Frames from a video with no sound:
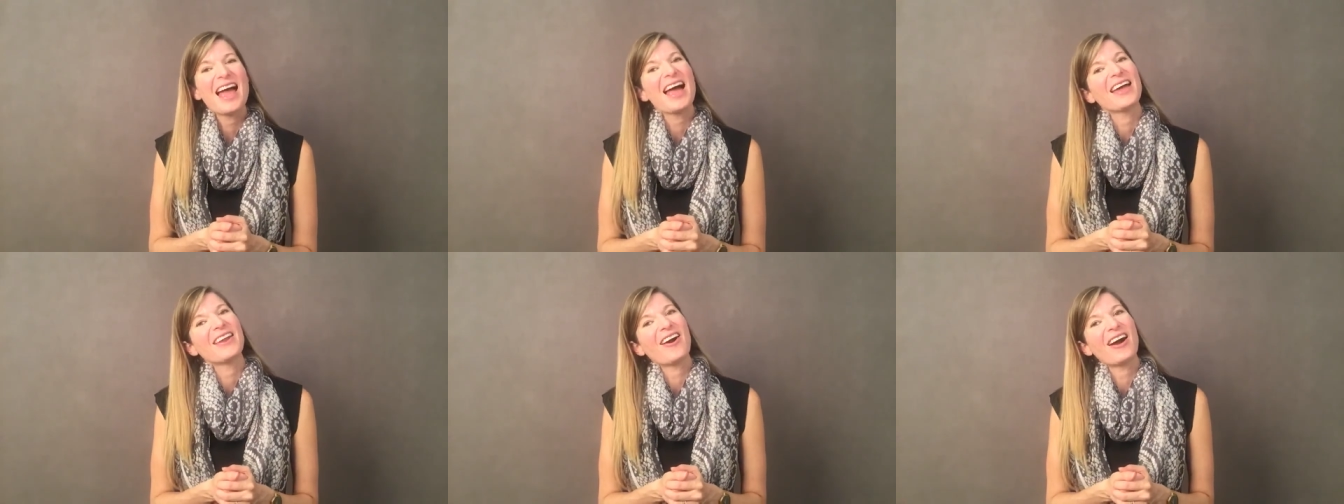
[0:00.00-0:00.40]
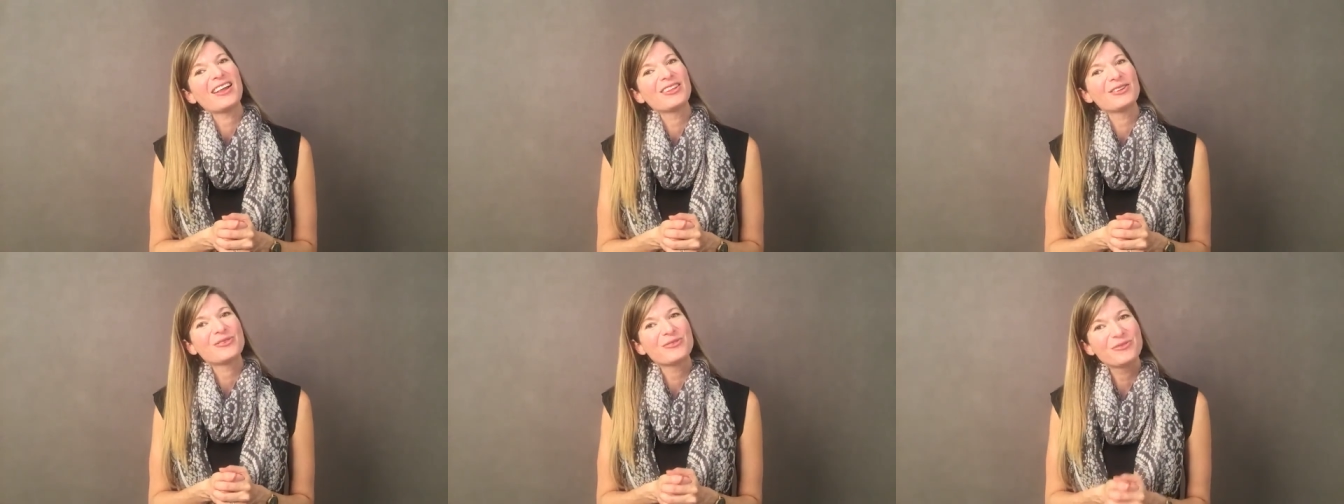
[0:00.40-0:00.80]
and
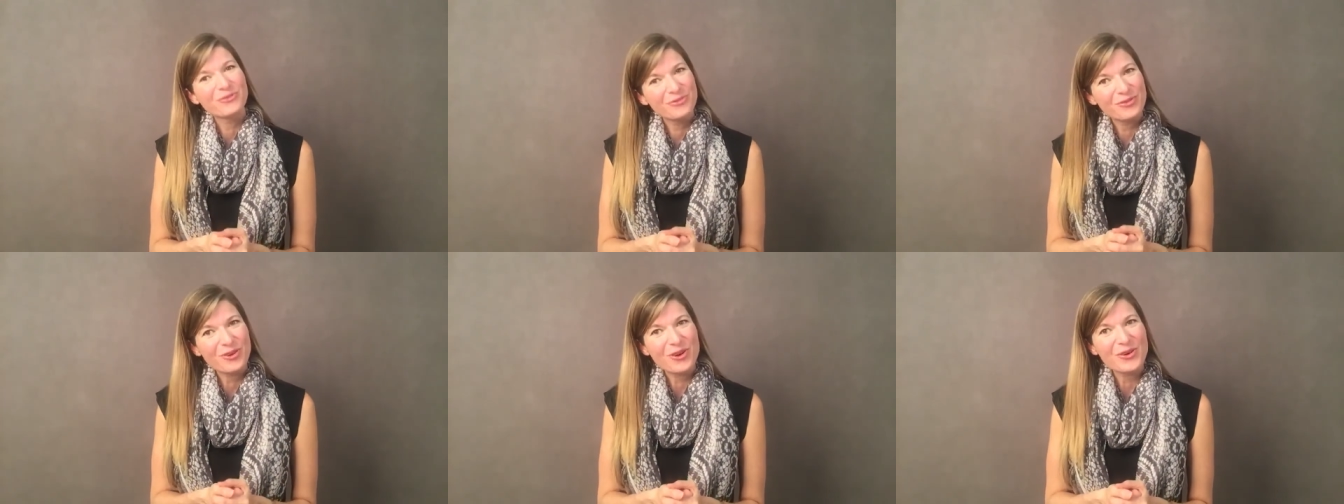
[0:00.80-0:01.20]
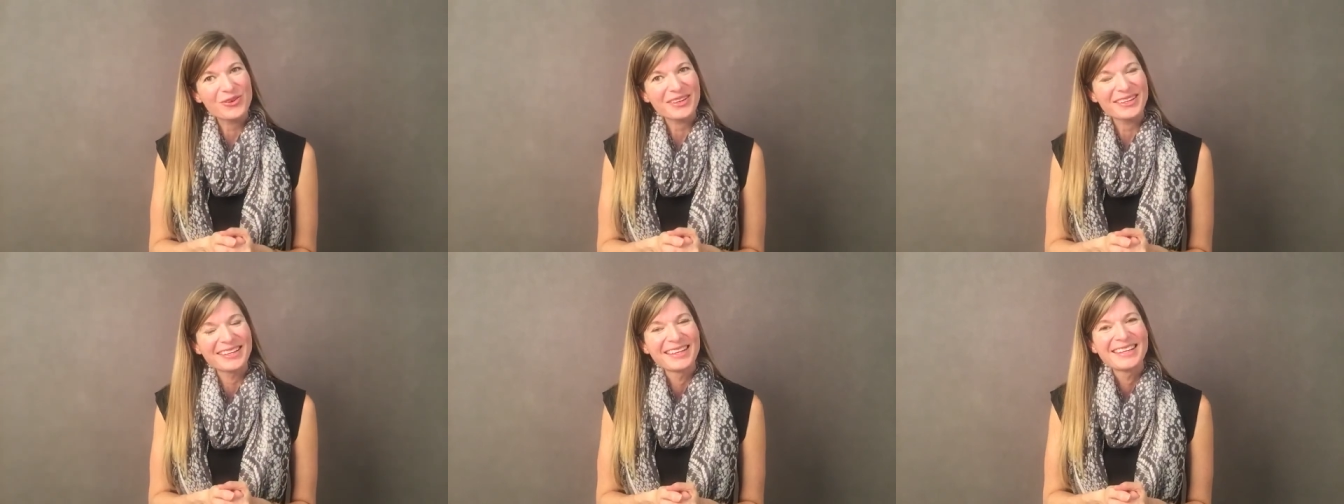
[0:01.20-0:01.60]
I look
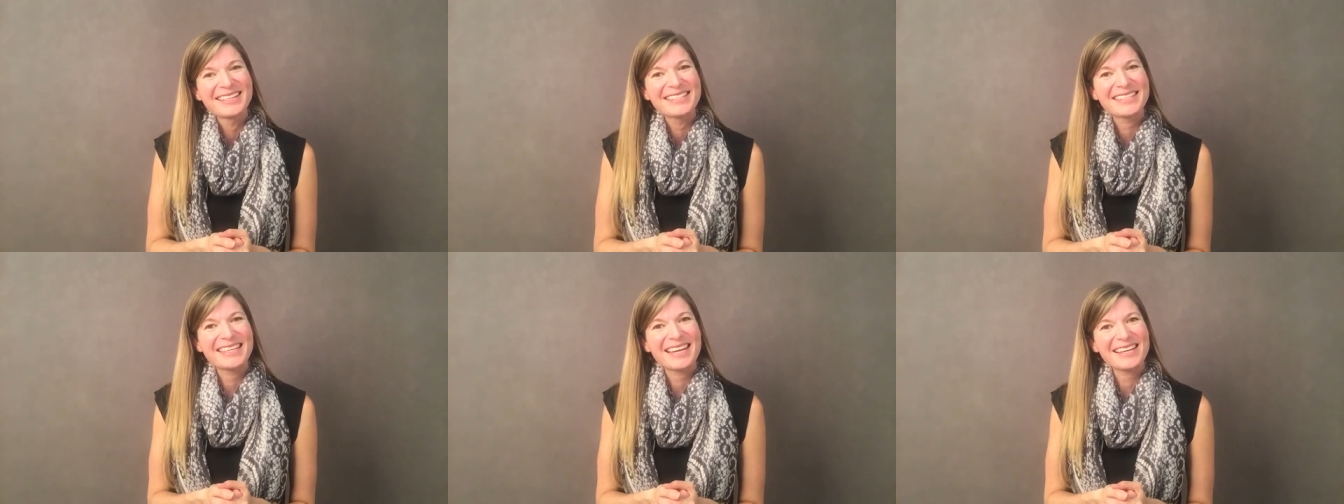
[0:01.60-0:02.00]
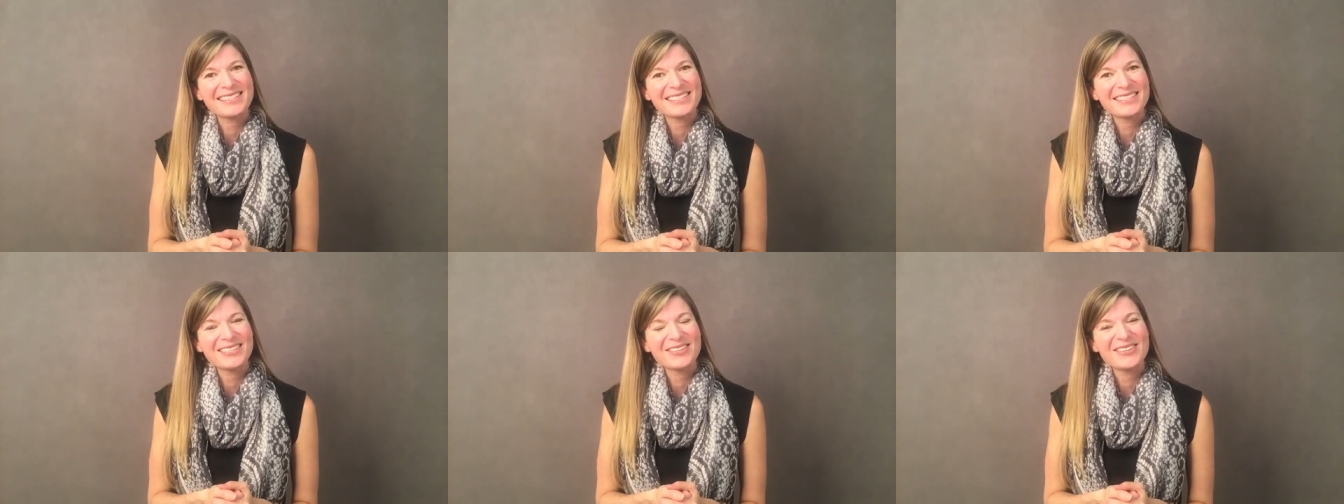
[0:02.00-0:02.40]
forward to
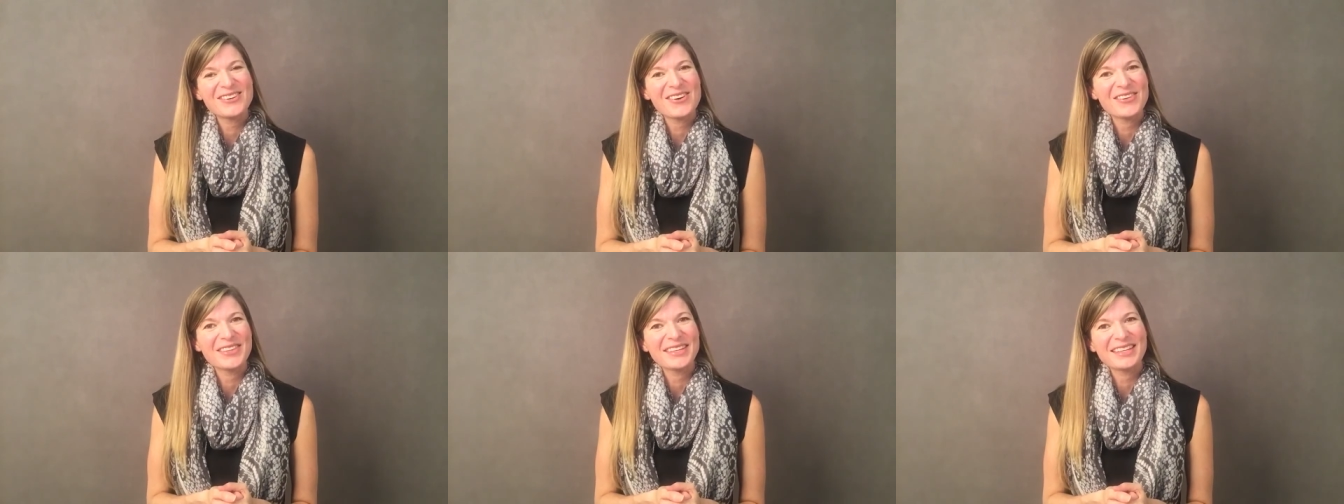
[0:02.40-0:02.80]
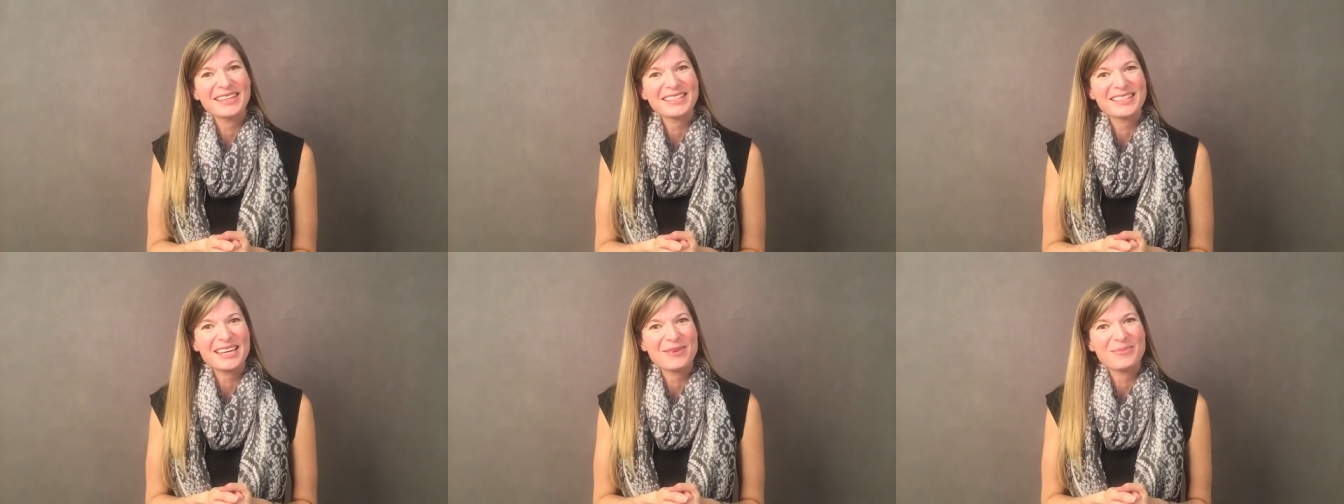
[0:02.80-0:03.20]
catching you on the
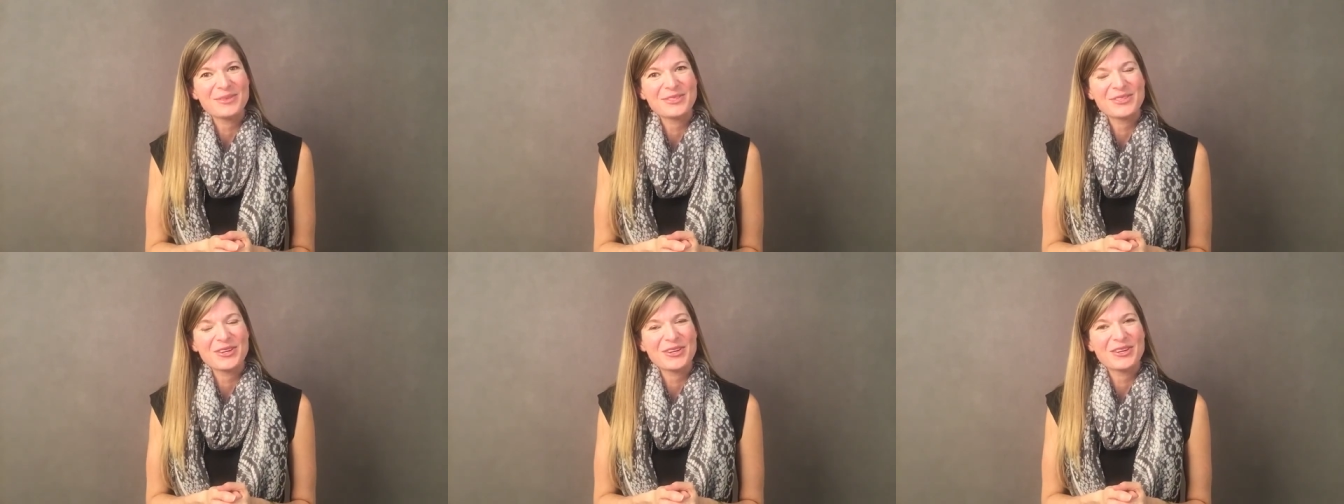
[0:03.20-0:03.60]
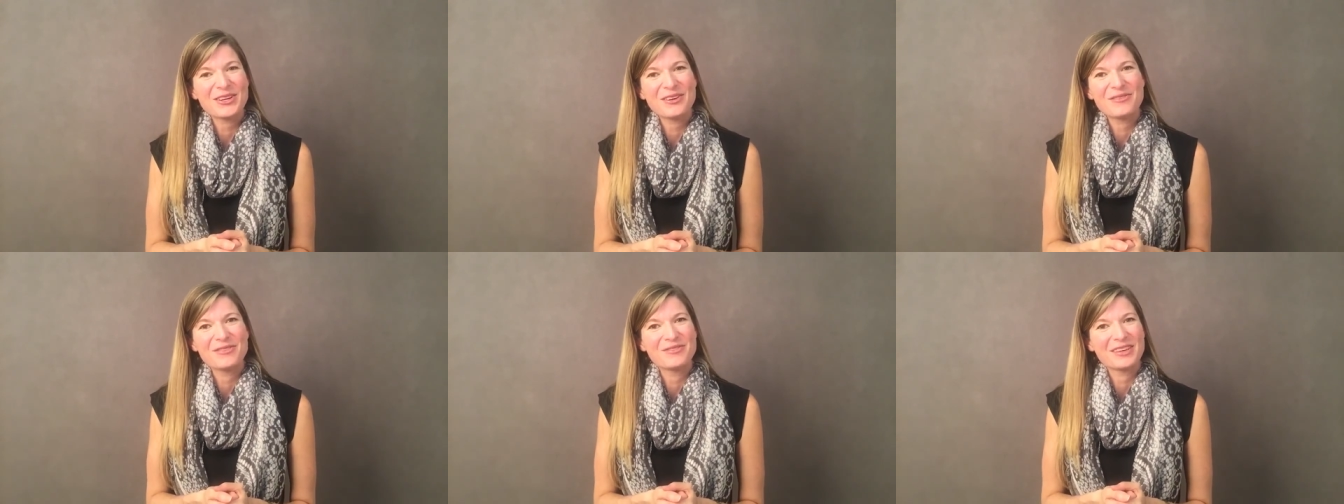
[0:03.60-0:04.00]
next episode
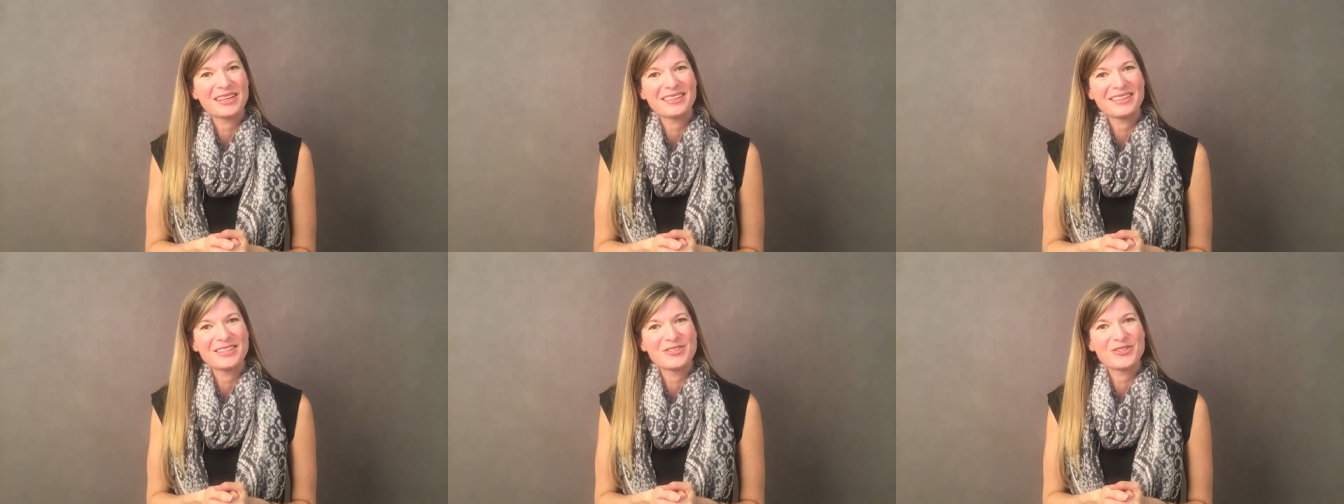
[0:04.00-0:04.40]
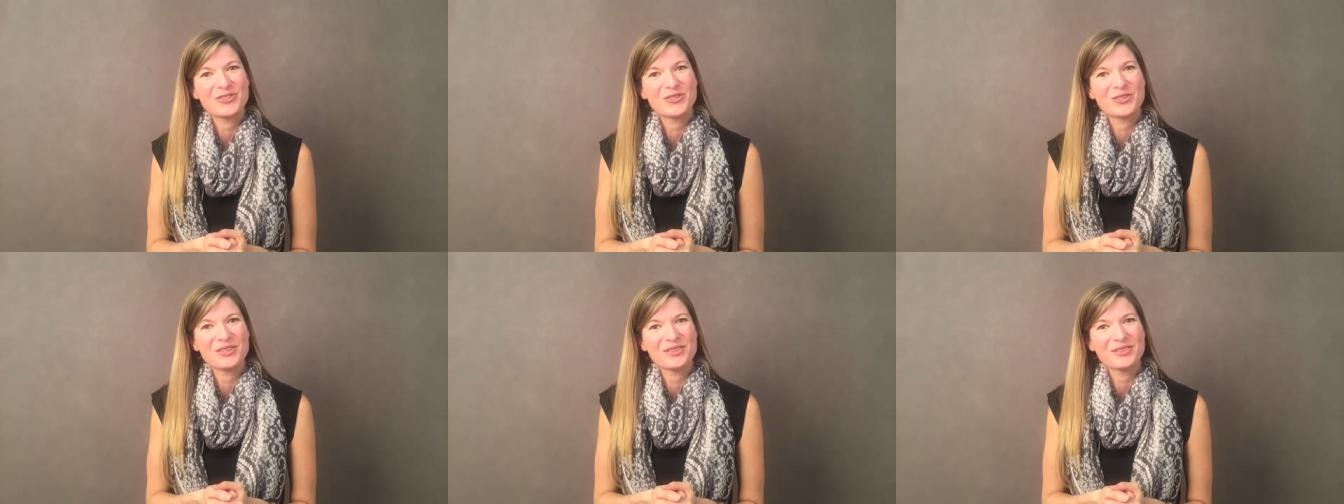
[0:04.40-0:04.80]
of Event Ninja
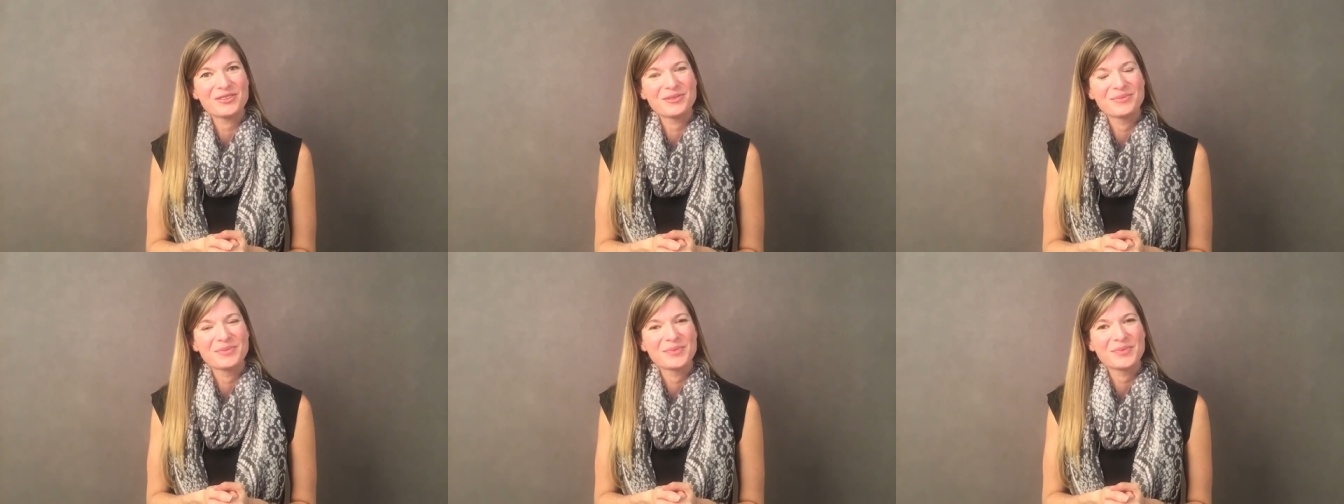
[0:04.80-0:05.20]
News.